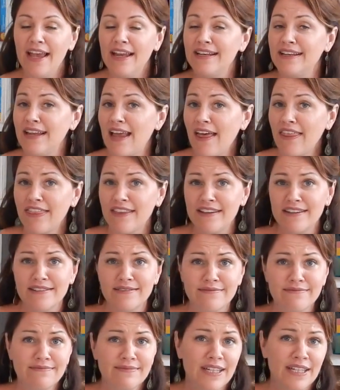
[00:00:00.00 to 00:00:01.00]

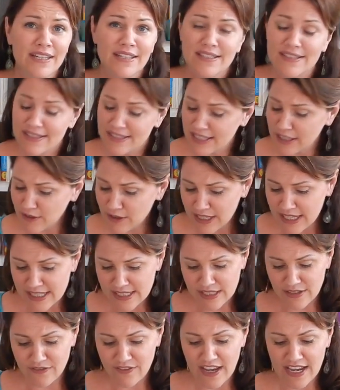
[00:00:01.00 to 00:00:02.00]
Nothing
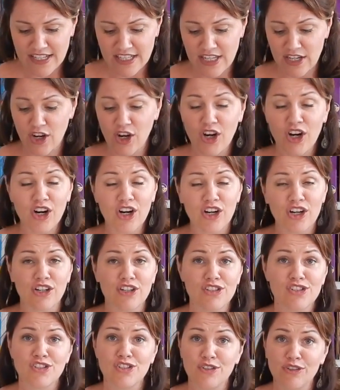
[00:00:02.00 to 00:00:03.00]
serious. In fact, in
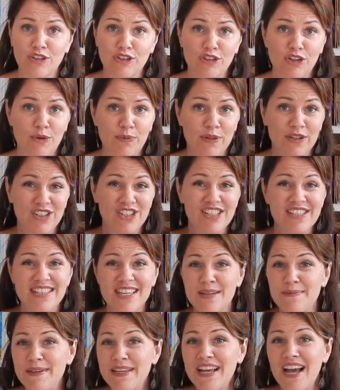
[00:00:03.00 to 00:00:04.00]
her junior notebook, she's
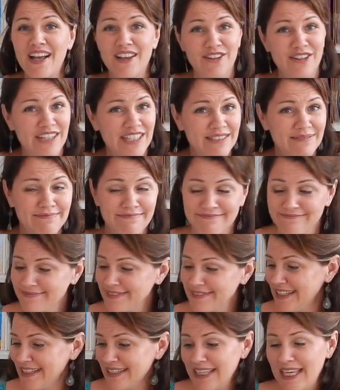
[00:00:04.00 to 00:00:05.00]
going to be coloring,
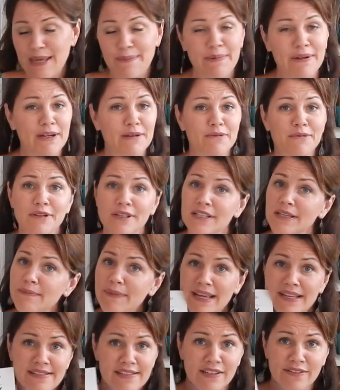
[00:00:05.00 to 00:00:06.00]
keeping it really
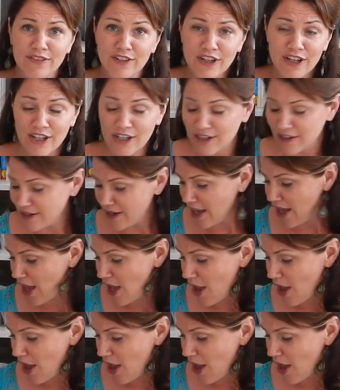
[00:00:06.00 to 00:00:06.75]
basic for her.